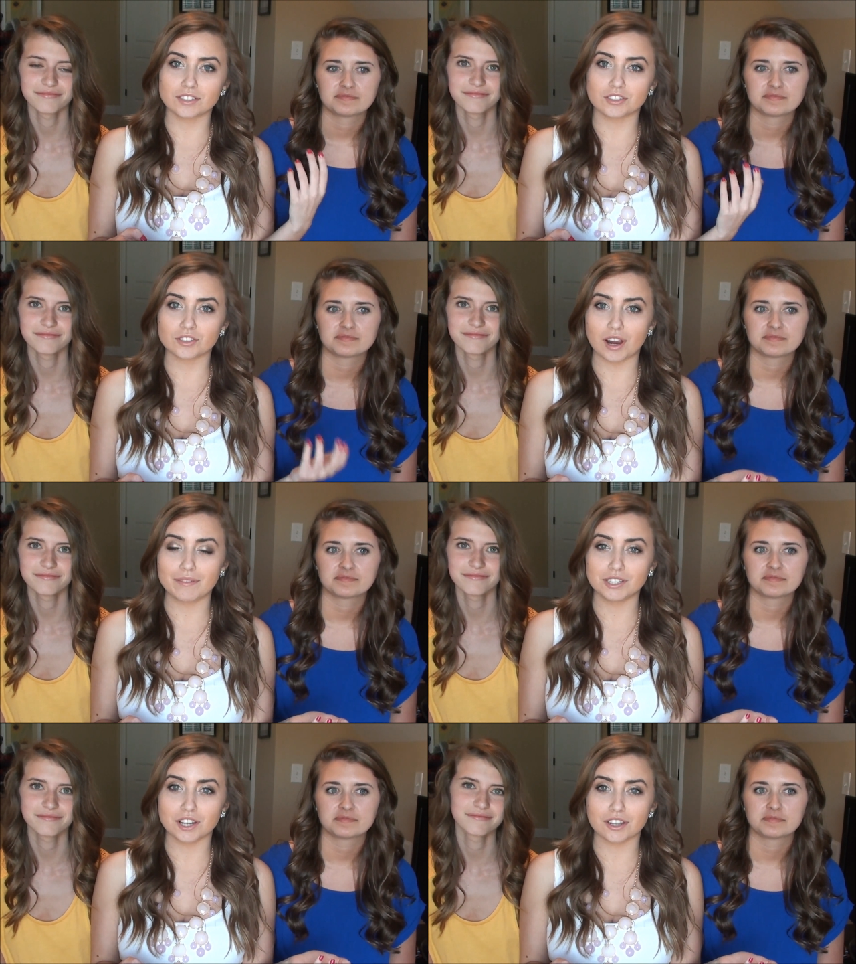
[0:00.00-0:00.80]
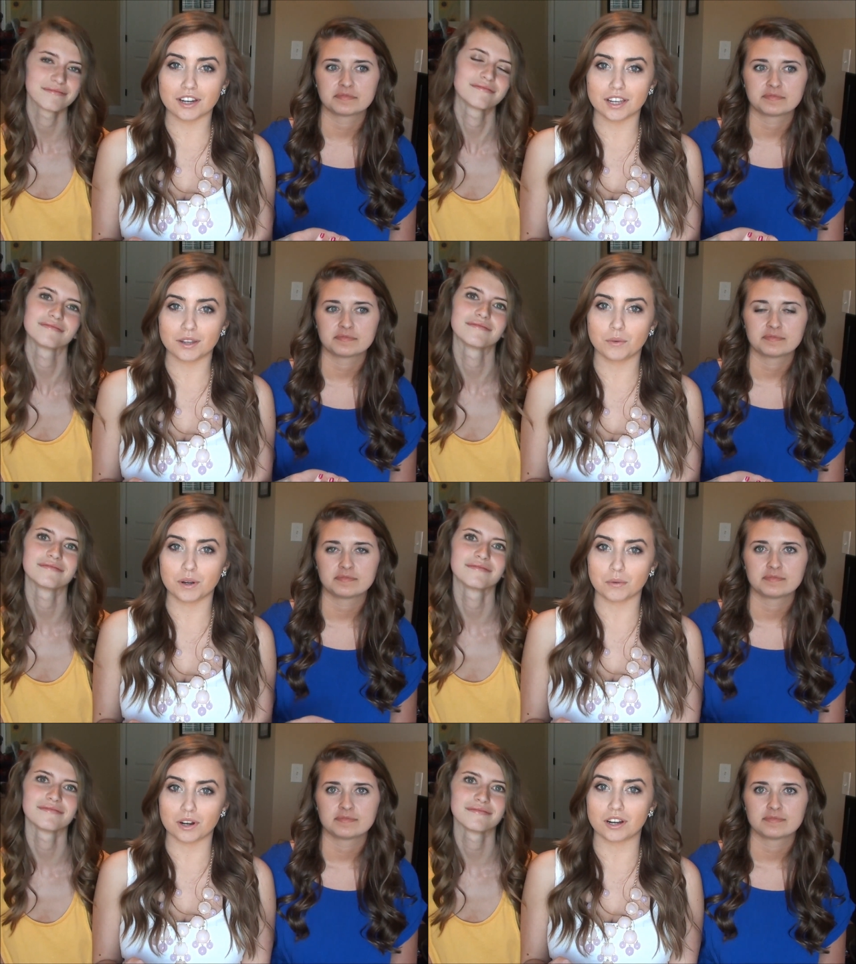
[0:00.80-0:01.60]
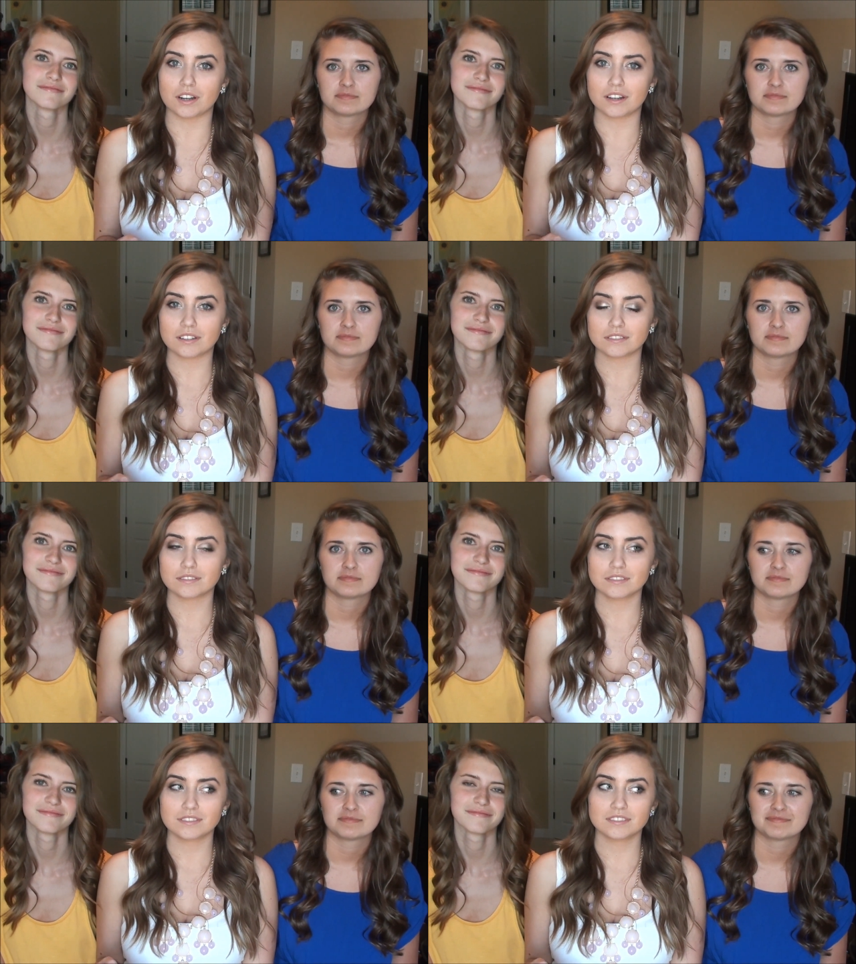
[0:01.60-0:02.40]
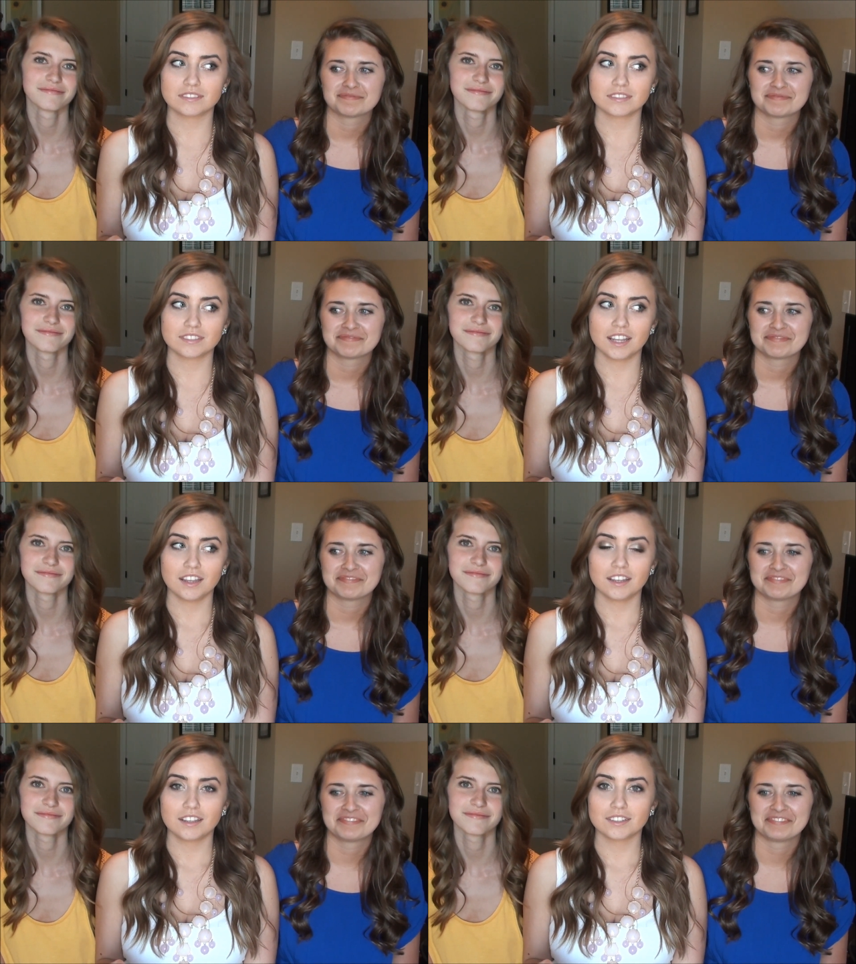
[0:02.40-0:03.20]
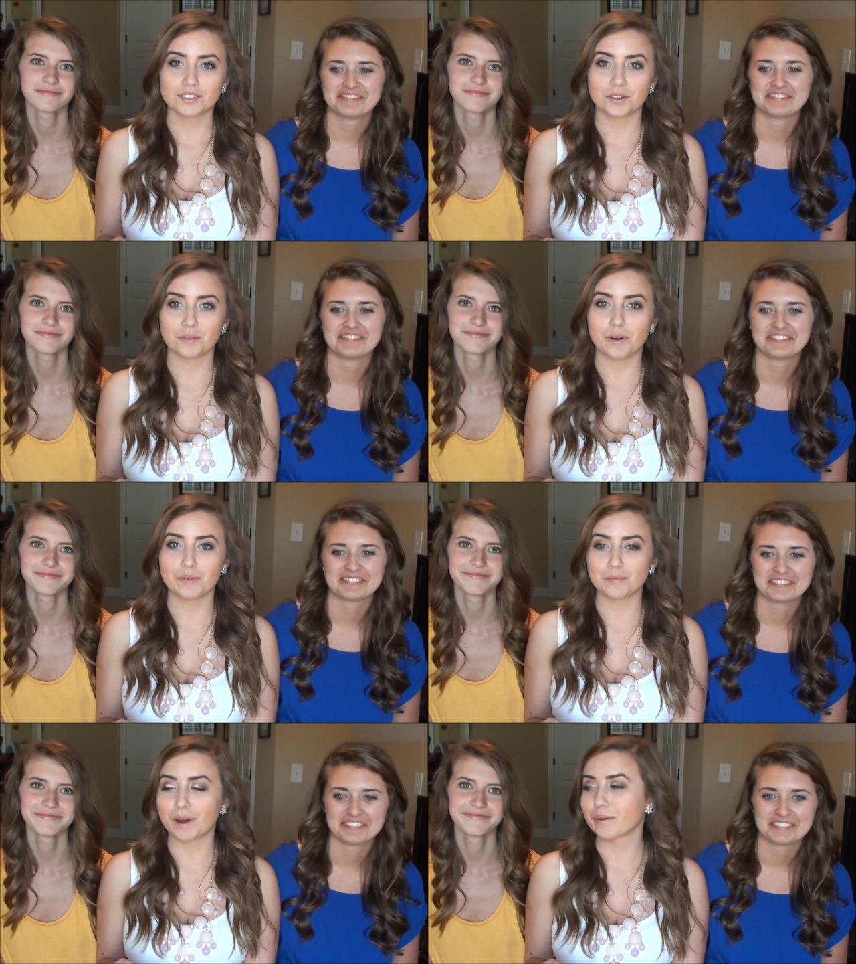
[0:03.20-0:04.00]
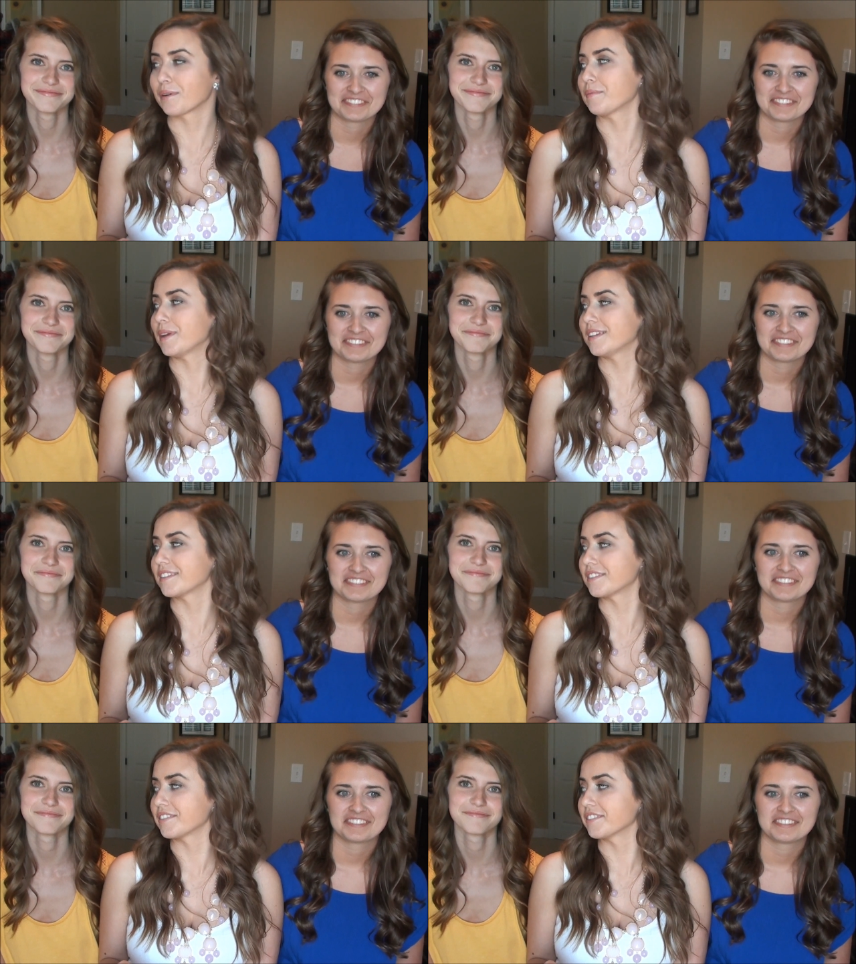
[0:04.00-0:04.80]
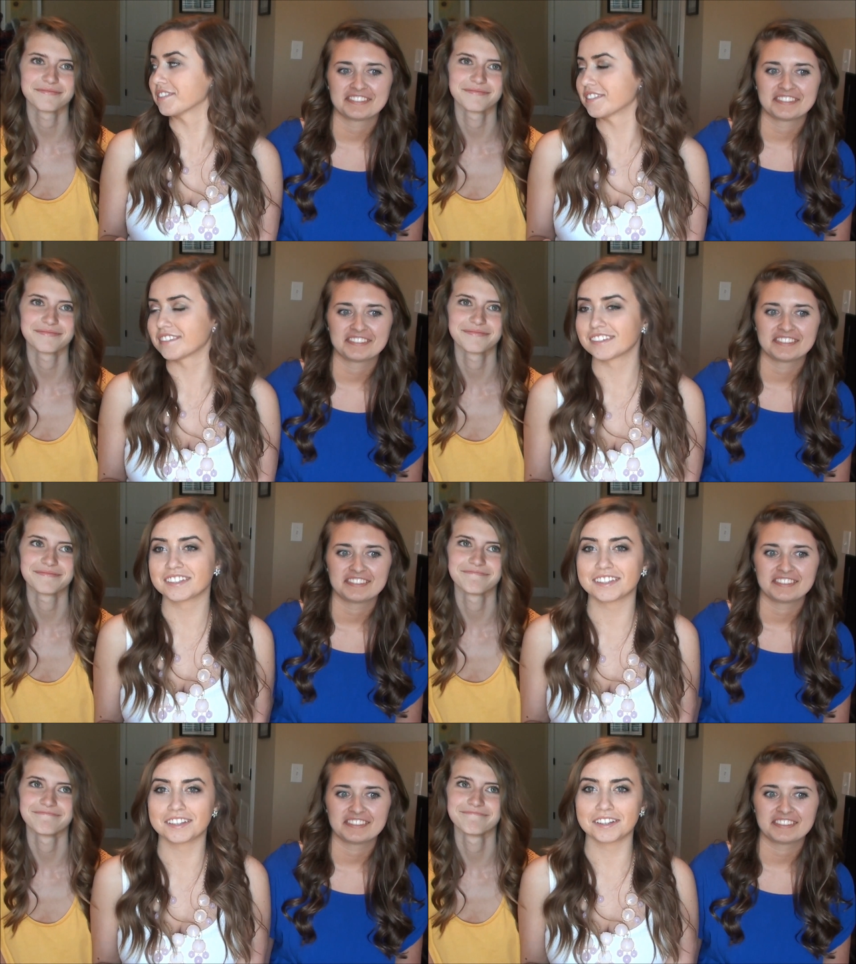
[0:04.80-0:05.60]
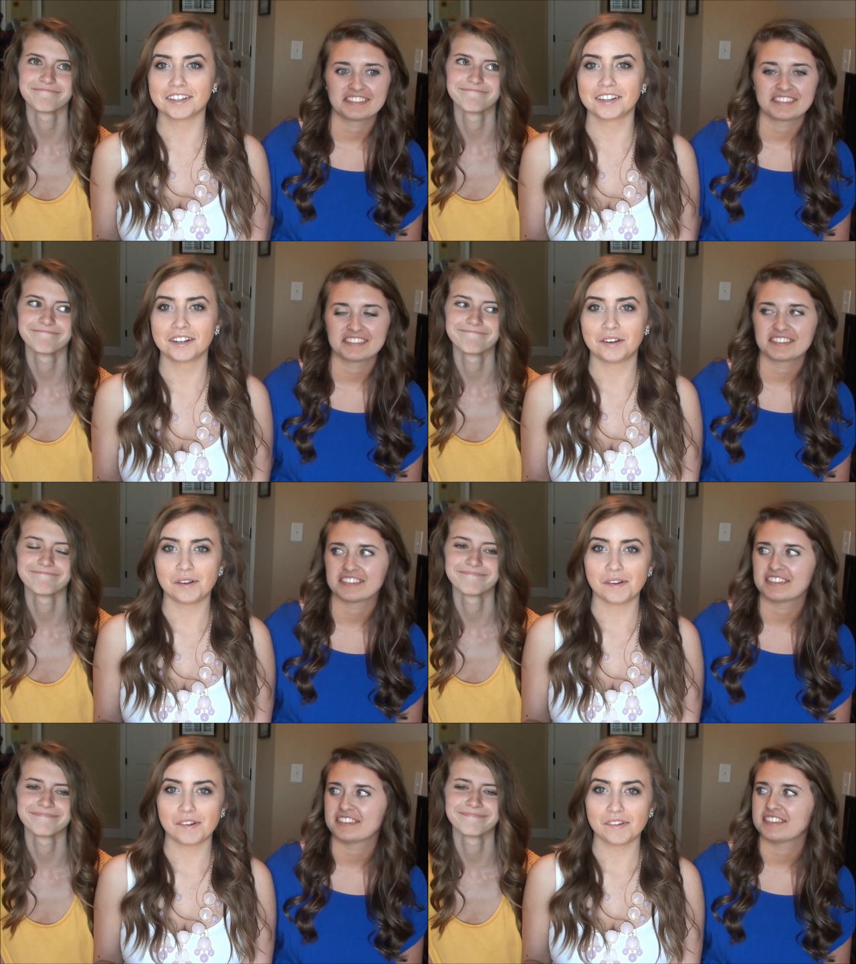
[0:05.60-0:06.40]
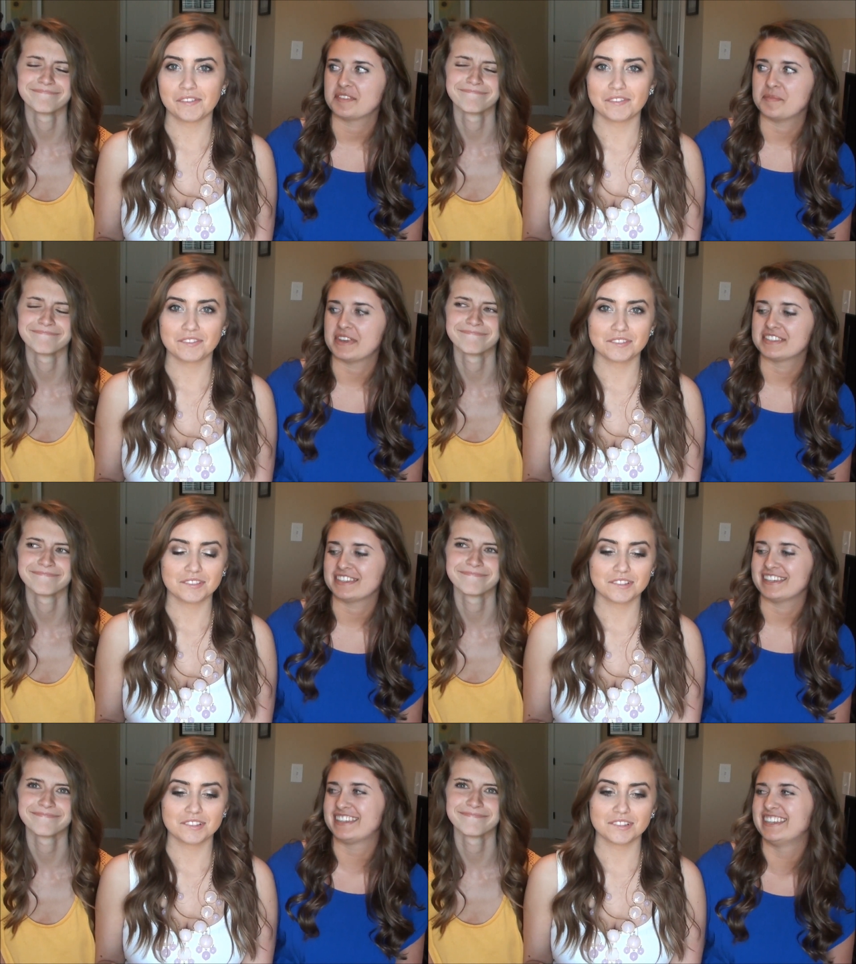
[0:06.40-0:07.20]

Speaker 1: describe each other in one word. So what would my word be, sisters? Messy.